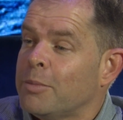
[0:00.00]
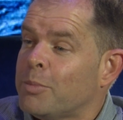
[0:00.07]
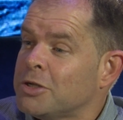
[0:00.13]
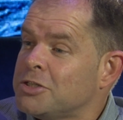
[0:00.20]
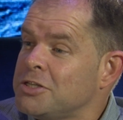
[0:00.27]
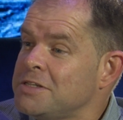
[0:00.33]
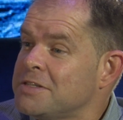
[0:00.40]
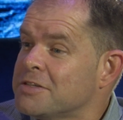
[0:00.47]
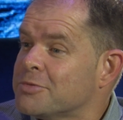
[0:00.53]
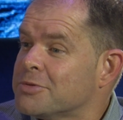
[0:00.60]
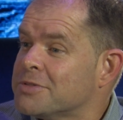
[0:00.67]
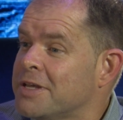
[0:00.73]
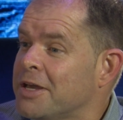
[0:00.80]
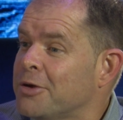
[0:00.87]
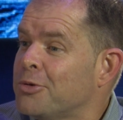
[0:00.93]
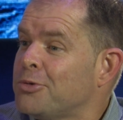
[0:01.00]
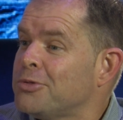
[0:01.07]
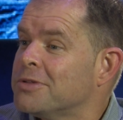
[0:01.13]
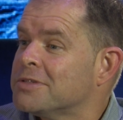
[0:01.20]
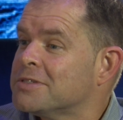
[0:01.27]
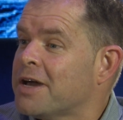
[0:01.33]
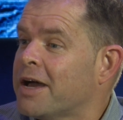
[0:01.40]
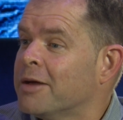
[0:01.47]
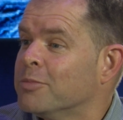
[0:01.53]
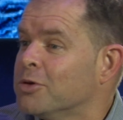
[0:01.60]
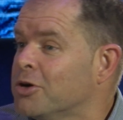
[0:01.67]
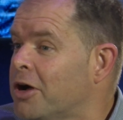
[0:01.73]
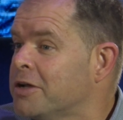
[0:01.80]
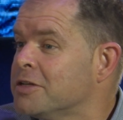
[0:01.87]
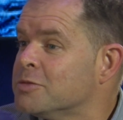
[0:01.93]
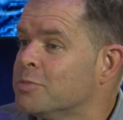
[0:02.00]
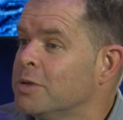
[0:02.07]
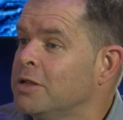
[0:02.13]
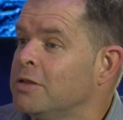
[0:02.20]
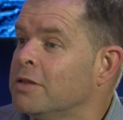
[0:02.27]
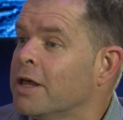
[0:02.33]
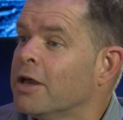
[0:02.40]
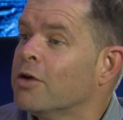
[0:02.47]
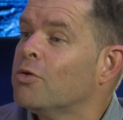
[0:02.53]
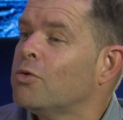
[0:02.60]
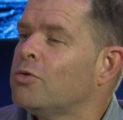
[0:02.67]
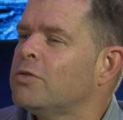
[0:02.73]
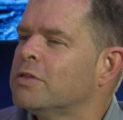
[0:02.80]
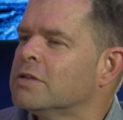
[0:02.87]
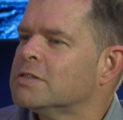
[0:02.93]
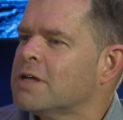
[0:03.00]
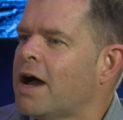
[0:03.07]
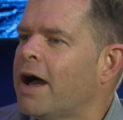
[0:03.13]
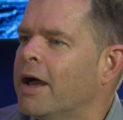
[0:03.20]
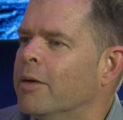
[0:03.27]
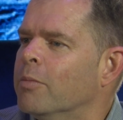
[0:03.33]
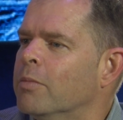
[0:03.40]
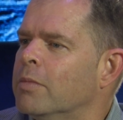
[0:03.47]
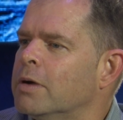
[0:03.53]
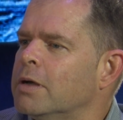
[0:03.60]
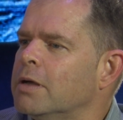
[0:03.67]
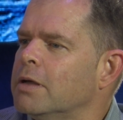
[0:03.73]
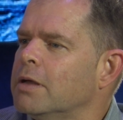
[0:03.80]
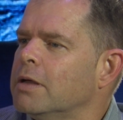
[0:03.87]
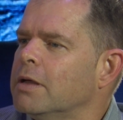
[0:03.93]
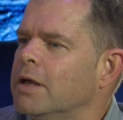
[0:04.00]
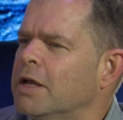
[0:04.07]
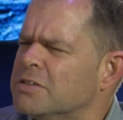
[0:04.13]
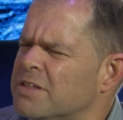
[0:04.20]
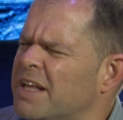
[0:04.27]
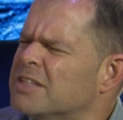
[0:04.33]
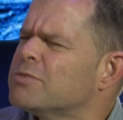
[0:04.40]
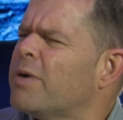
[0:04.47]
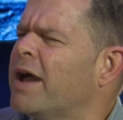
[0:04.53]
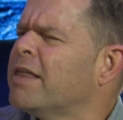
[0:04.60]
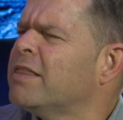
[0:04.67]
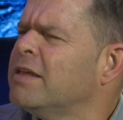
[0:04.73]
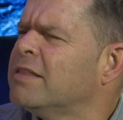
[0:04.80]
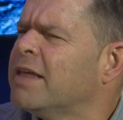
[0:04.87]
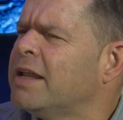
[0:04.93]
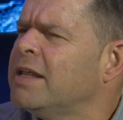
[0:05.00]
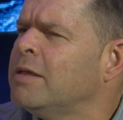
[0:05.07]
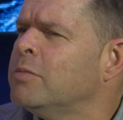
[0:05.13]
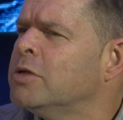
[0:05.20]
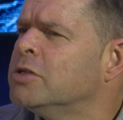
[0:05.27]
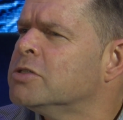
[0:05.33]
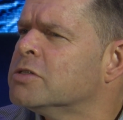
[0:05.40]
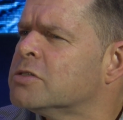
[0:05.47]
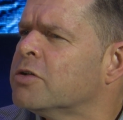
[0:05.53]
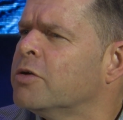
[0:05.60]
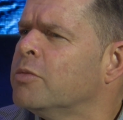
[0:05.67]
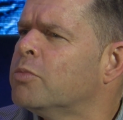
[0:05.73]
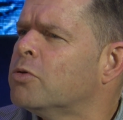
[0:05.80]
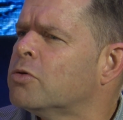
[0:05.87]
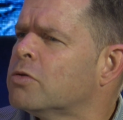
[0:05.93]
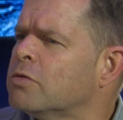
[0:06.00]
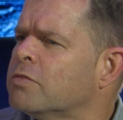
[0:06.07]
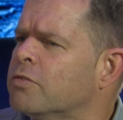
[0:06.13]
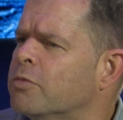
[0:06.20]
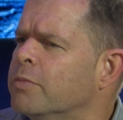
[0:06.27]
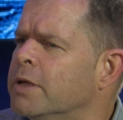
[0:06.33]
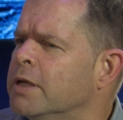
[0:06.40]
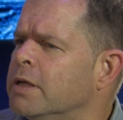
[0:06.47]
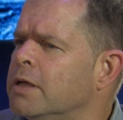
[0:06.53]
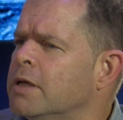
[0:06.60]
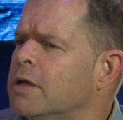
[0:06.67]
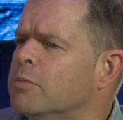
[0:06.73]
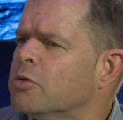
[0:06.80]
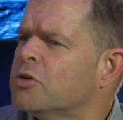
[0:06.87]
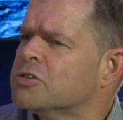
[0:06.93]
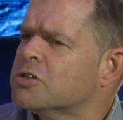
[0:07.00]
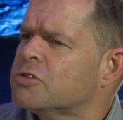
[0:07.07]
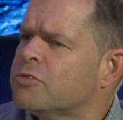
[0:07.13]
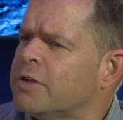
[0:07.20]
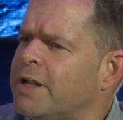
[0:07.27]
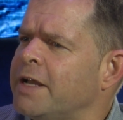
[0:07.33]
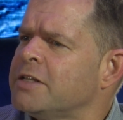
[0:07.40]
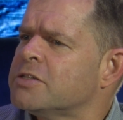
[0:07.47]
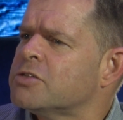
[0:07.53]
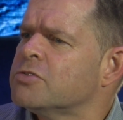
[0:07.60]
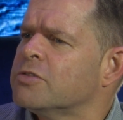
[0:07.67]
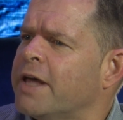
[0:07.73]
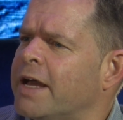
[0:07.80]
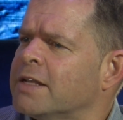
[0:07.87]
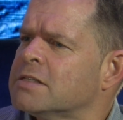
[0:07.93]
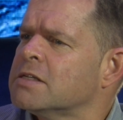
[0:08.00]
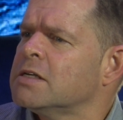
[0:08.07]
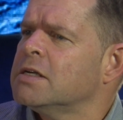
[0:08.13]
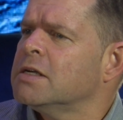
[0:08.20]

But Jesus was there all the time. God has been there all the time. And so that's why I think that image is so important for me, because it relates to that